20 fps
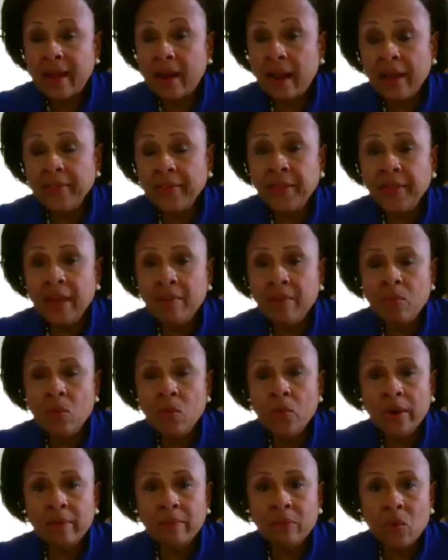I think
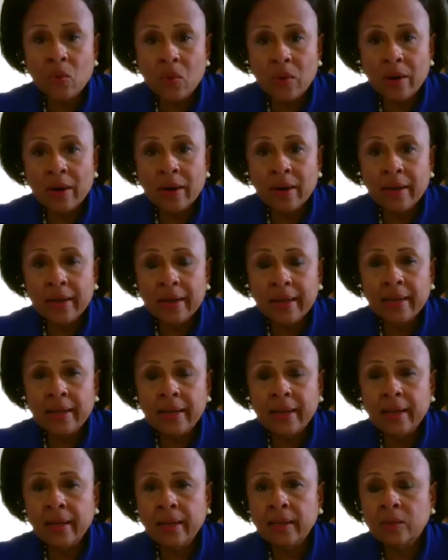more and more it
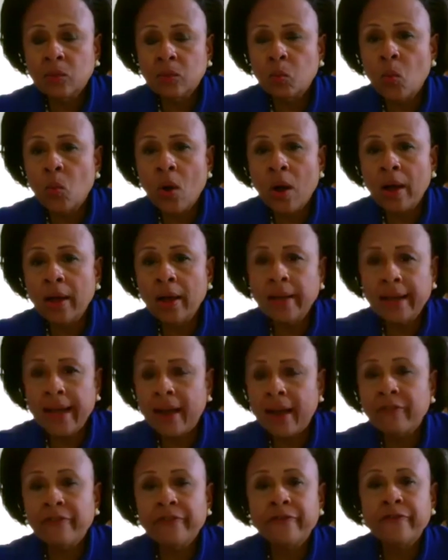is what
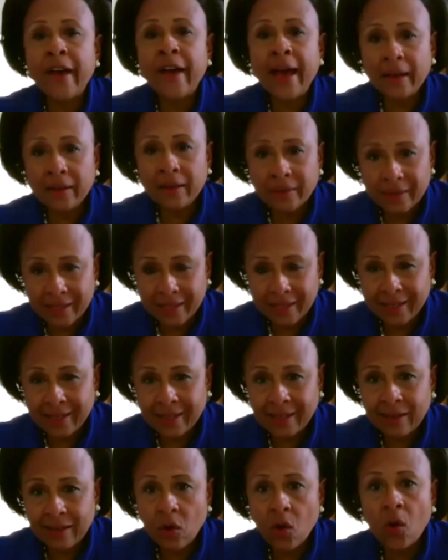our
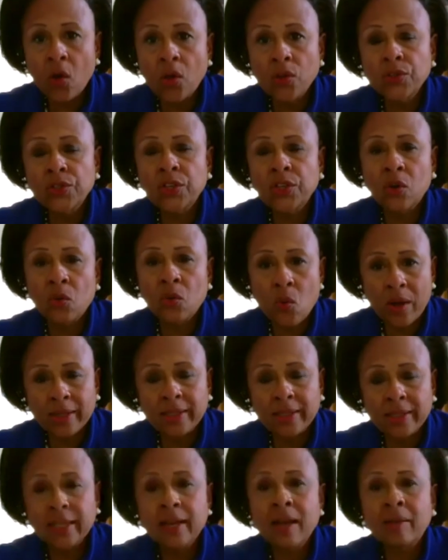faculty also
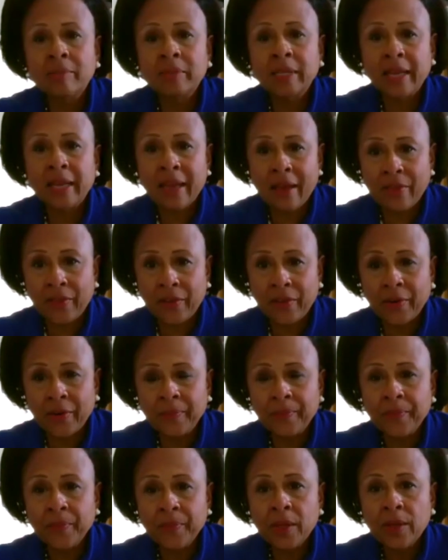want to come together
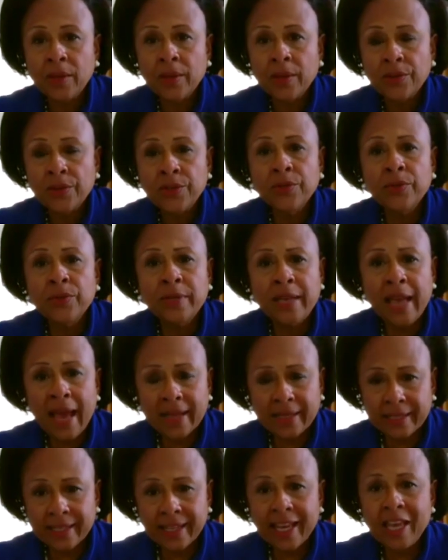to,
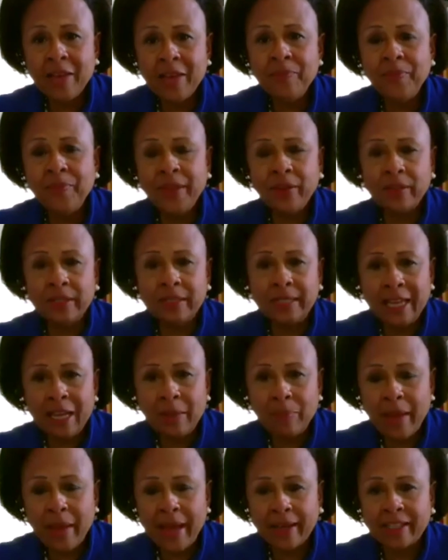yes, keep their
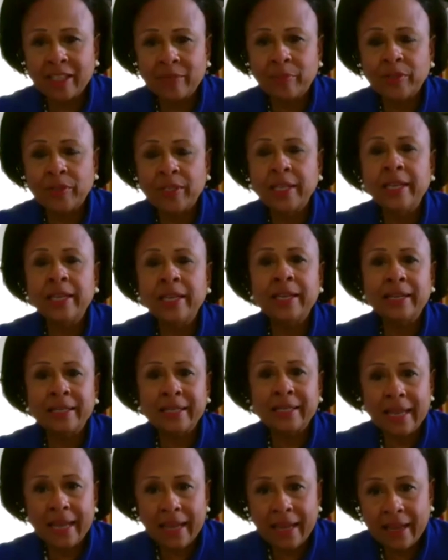deep
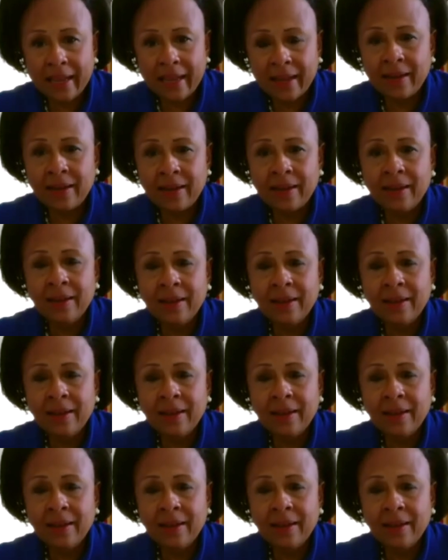expertise in